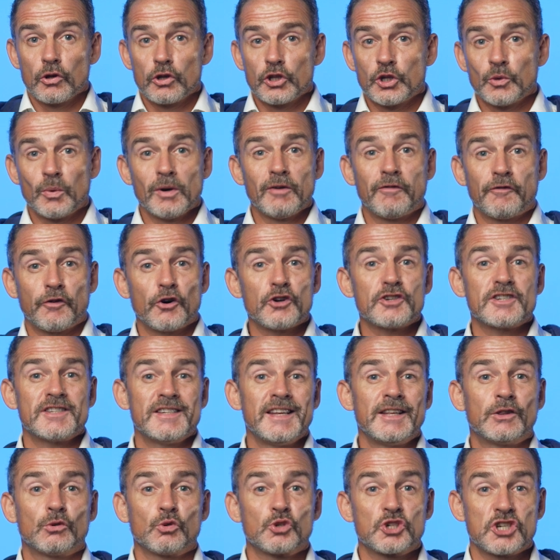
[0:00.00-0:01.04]
You will first
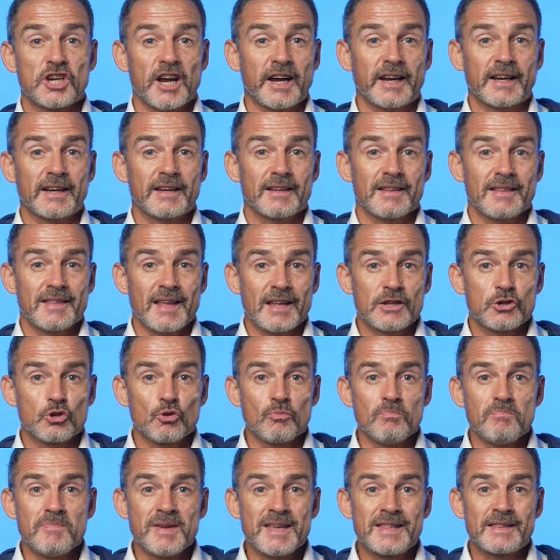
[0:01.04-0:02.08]
need to check that you
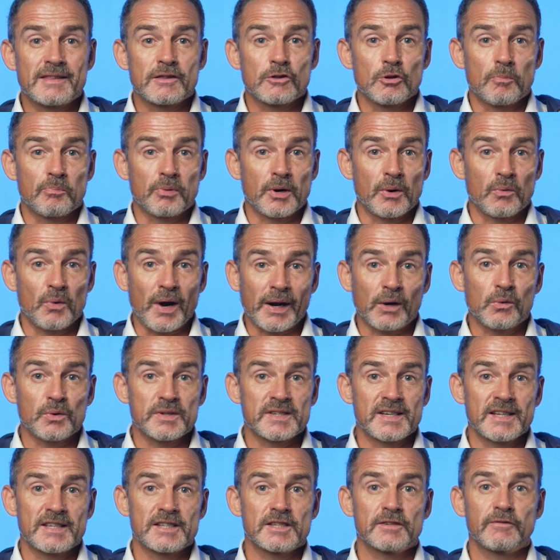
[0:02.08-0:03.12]
meet the
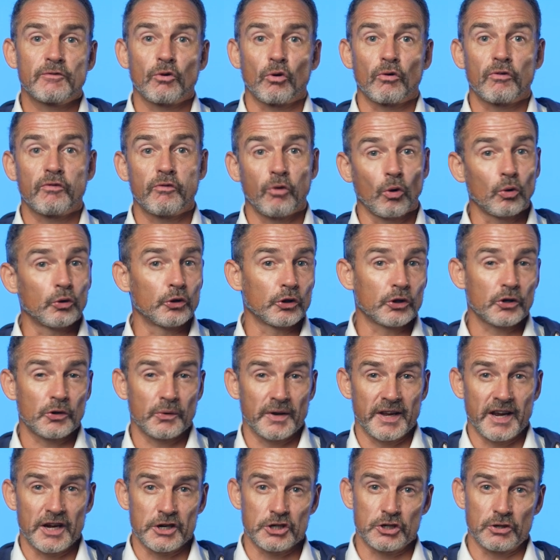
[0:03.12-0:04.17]
prerequisites for folder
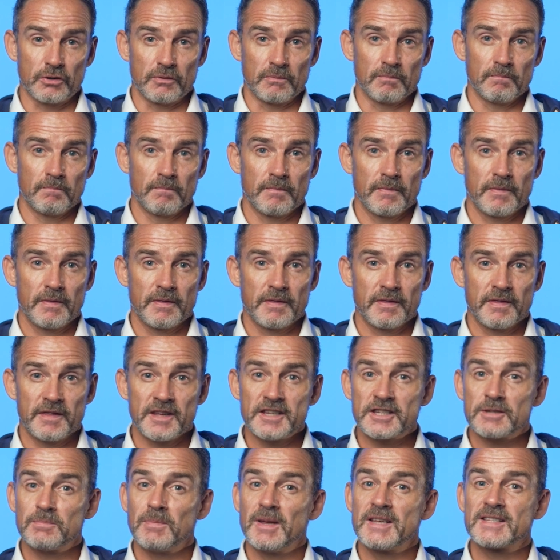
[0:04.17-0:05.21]
creation.
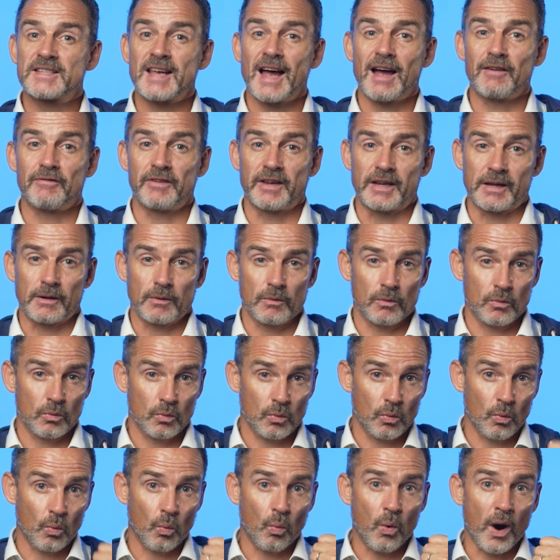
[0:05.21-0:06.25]
This means having
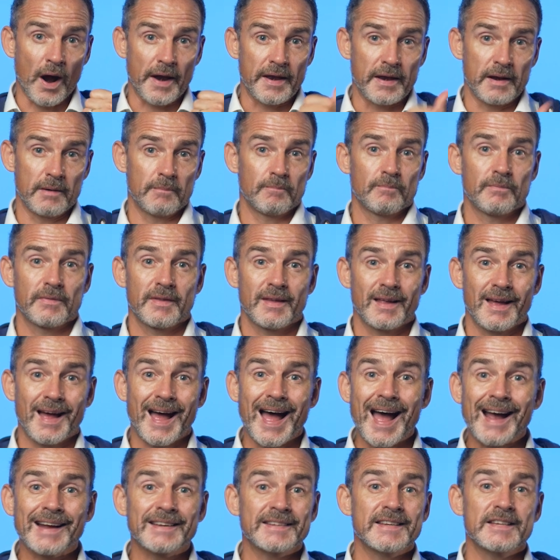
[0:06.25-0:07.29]
1.
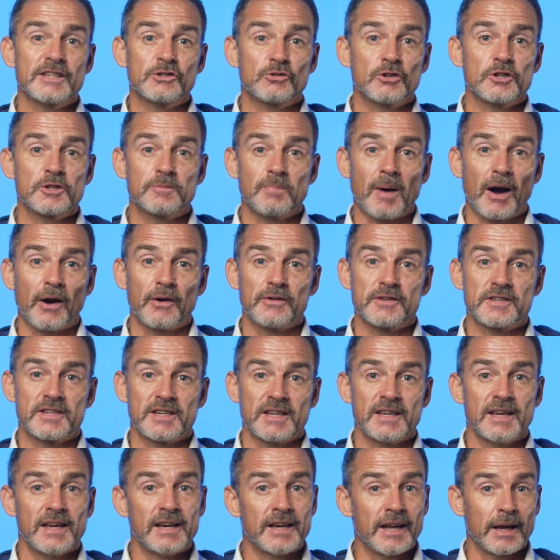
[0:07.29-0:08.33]
Access
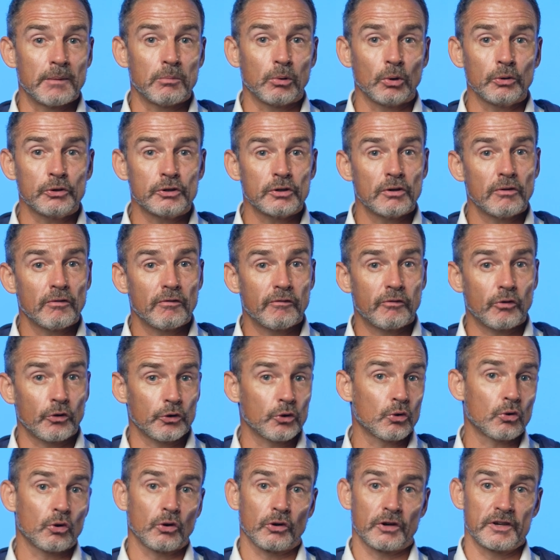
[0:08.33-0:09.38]
transparency enabled for
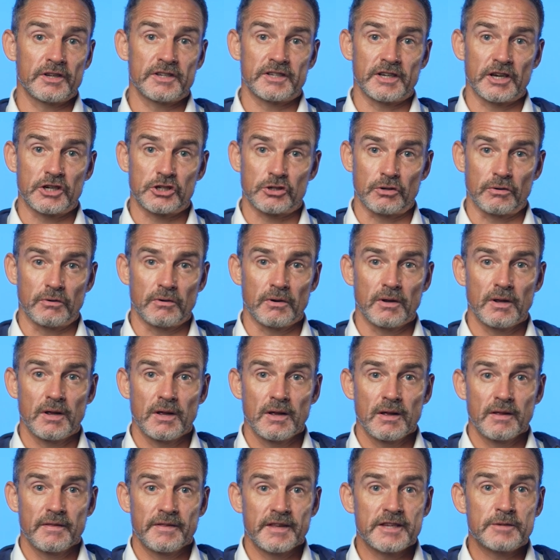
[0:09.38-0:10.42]
your organization.
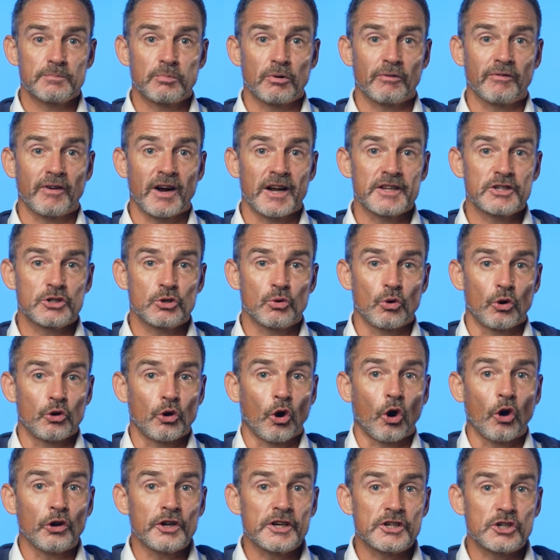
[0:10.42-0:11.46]
This provides you an
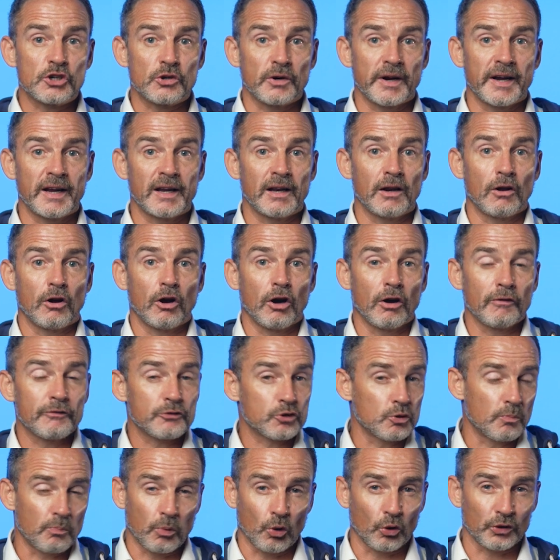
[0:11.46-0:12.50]
audit trail of
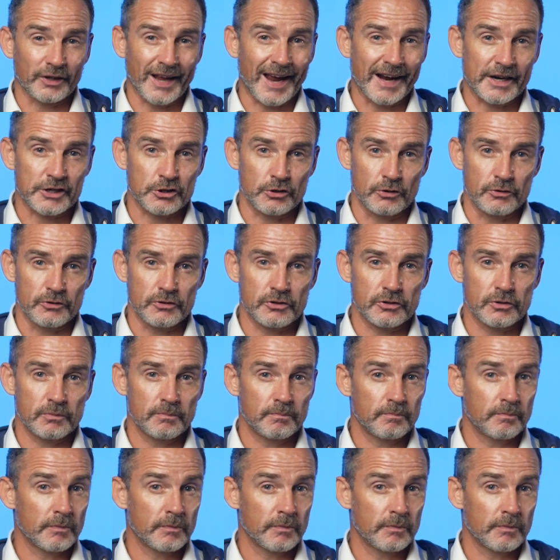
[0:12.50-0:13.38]
support actions.